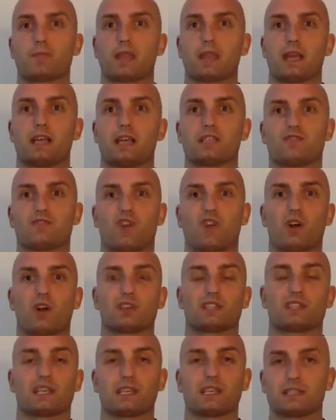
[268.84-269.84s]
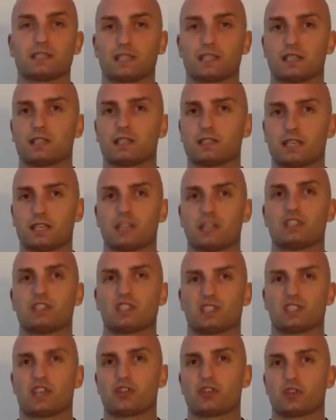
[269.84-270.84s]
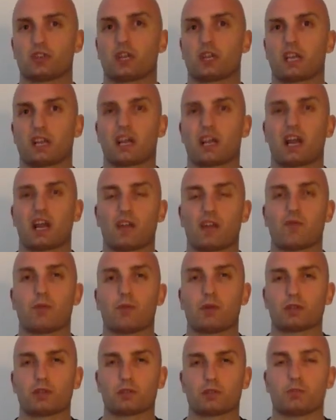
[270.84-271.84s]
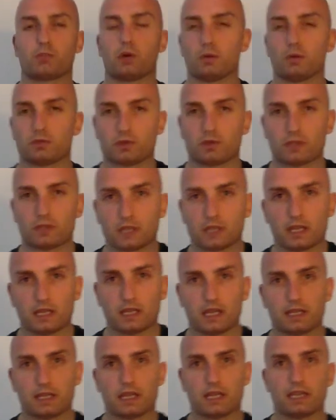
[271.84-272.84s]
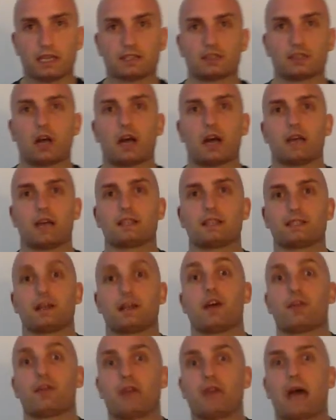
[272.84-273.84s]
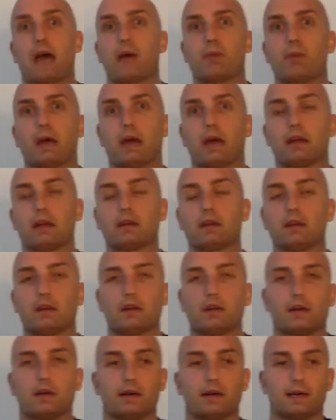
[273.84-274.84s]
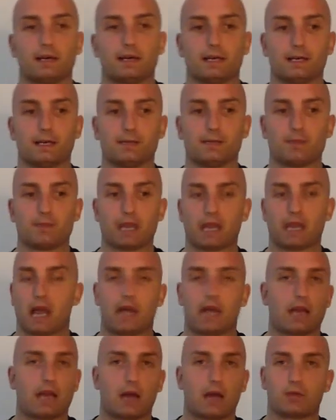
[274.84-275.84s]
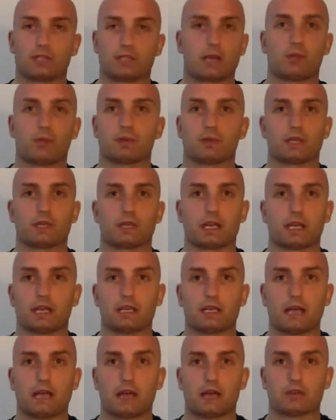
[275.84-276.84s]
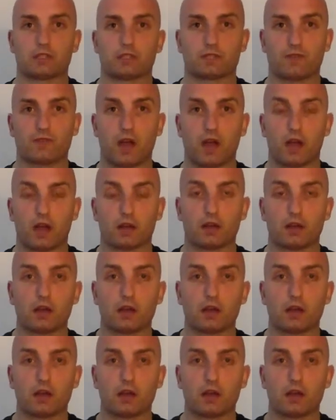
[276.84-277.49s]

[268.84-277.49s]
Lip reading: as far as the consistency, it's just like drinking kind of a bunch of pulp. So it's not that bad, and I was able to get it down just fine.